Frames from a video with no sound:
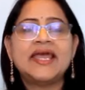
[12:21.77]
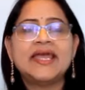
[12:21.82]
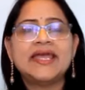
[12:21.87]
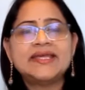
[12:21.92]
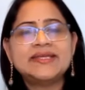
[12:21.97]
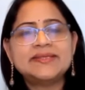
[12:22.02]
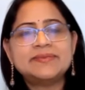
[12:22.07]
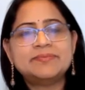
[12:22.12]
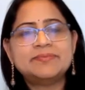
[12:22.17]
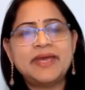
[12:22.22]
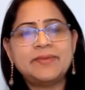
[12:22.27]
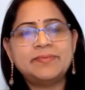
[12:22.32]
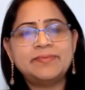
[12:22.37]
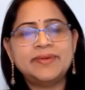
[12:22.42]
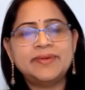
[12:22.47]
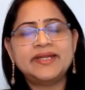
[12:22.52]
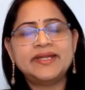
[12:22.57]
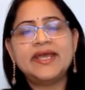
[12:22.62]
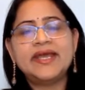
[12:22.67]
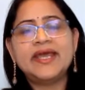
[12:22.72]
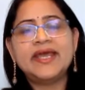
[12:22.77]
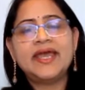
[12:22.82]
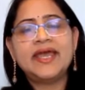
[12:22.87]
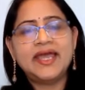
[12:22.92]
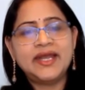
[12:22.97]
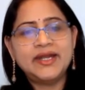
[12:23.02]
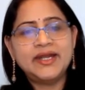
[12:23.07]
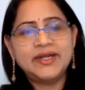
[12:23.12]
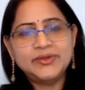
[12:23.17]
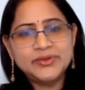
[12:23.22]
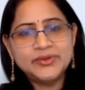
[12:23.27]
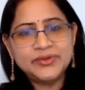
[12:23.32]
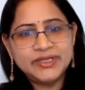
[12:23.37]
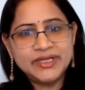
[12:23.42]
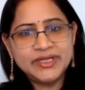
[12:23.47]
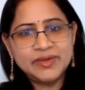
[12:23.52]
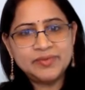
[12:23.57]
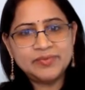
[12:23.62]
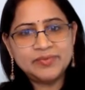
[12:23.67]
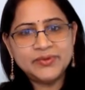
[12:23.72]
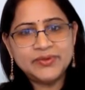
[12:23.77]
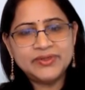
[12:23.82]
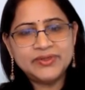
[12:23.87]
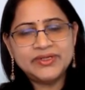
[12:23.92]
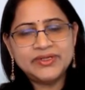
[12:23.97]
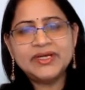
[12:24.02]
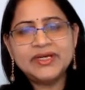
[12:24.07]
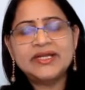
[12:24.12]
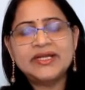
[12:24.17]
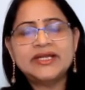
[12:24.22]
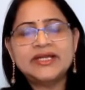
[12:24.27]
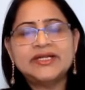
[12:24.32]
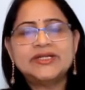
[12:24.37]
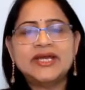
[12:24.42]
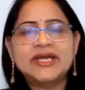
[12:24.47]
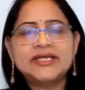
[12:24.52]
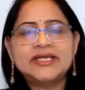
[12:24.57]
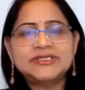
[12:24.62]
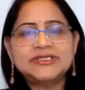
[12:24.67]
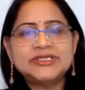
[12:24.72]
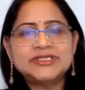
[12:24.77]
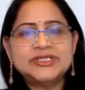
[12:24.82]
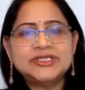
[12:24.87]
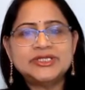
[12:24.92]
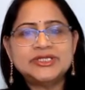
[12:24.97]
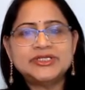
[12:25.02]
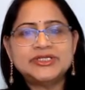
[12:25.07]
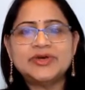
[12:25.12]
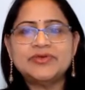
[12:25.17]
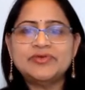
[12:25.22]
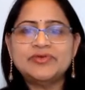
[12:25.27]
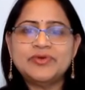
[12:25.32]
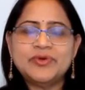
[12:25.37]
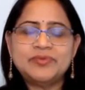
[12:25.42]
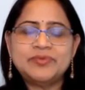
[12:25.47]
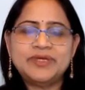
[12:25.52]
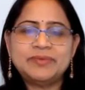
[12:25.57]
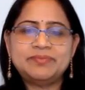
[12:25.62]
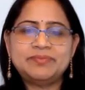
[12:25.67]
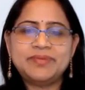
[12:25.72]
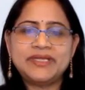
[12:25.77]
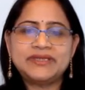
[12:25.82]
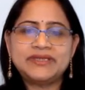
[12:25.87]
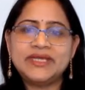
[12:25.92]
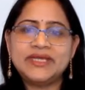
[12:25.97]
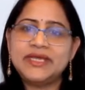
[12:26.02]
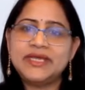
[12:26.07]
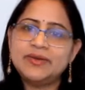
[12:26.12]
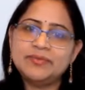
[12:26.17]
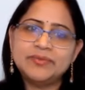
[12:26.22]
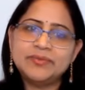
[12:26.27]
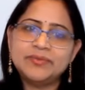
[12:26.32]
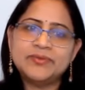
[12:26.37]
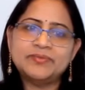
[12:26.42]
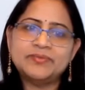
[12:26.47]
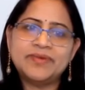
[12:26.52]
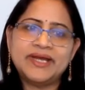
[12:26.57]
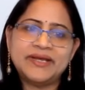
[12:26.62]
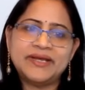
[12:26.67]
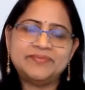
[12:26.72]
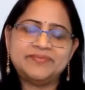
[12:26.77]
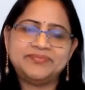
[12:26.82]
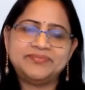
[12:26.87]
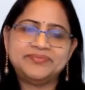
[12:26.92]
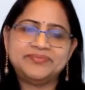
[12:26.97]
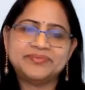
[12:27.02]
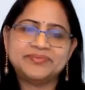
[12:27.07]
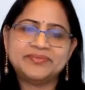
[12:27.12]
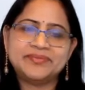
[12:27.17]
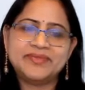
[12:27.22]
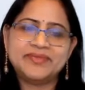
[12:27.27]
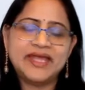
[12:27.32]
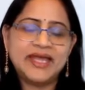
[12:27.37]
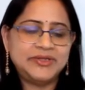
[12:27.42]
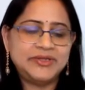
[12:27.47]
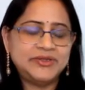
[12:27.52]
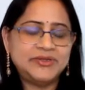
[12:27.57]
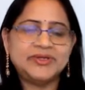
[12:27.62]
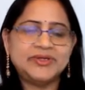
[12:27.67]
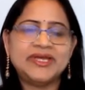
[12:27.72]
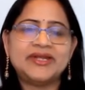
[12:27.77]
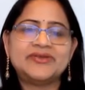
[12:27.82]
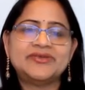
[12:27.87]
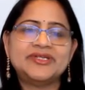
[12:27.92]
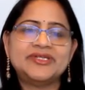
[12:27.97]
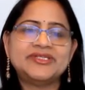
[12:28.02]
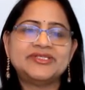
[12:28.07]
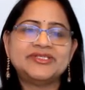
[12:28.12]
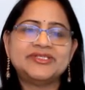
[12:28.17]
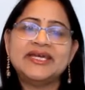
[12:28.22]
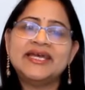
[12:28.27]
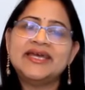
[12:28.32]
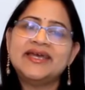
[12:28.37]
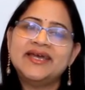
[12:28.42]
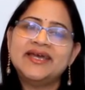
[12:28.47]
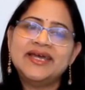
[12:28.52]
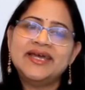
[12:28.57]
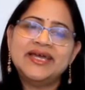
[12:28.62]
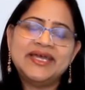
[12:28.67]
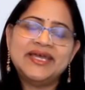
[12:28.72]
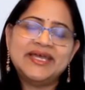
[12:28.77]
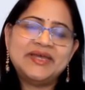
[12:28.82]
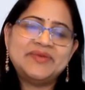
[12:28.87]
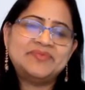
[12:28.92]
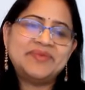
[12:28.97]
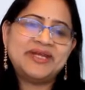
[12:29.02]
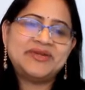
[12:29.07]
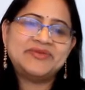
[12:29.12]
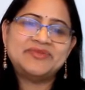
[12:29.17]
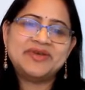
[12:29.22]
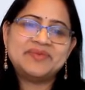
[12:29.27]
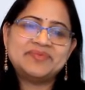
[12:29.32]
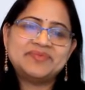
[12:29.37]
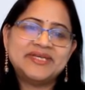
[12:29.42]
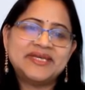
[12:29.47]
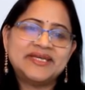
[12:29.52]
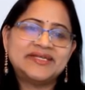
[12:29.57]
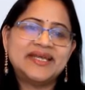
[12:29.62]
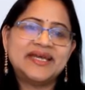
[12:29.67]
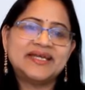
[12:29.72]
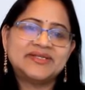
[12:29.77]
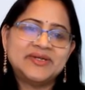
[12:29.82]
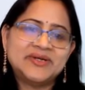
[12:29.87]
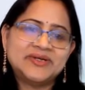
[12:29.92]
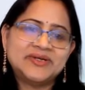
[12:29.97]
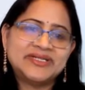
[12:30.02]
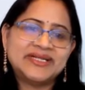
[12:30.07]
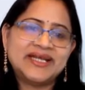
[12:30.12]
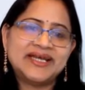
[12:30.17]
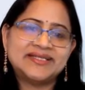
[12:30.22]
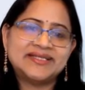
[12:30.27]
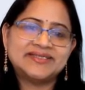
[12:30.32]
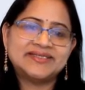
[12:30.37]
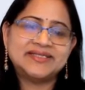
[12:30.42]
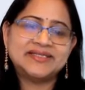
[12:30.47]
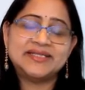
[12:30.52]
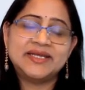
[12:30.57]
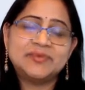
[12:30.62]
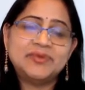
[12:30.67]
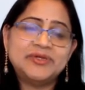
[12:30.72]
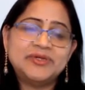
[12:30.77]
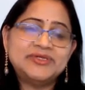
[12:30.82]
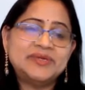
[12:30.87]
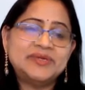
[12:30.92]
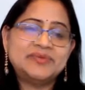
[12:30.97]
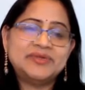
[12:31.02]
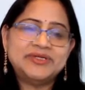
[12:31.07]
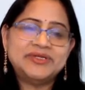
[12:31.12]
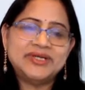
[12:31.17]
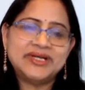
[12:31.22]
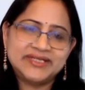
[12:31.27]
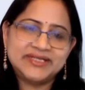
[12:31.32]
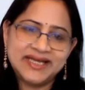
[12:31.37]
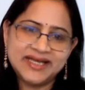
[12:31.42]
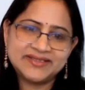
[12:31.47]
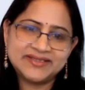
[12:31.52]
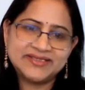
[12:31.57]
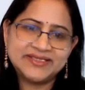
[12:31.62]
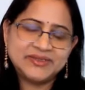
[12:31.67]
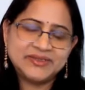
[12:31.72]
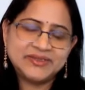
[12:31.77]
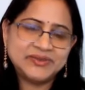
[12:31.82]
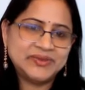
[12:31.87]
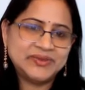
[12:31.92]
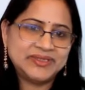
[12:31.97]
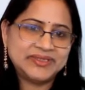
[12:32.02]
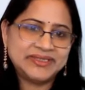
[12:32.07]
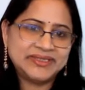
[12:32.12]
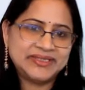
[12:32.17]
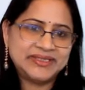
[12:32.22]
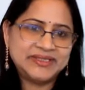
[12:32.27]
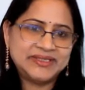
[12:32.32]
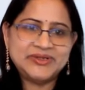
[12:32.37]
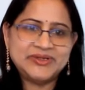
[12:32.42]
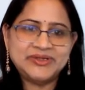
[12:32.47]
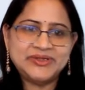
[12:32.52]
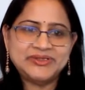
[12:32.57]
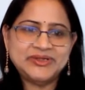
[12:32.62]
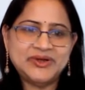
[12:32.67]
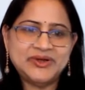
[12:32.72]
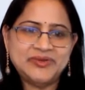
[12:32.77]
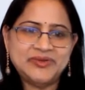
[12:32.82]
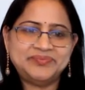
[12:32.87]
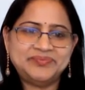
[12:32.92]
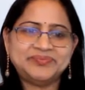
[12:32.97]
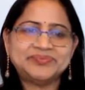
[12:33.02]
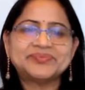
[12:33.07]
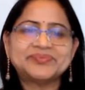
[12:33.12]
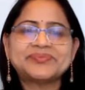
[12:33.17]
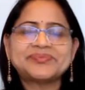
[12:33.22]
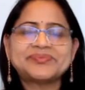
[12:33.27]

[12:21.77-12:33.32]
He is member, editorial board, National Journal of Homeopathy, Mumbai. And you can reach him at website www.ajitkulkarni.com.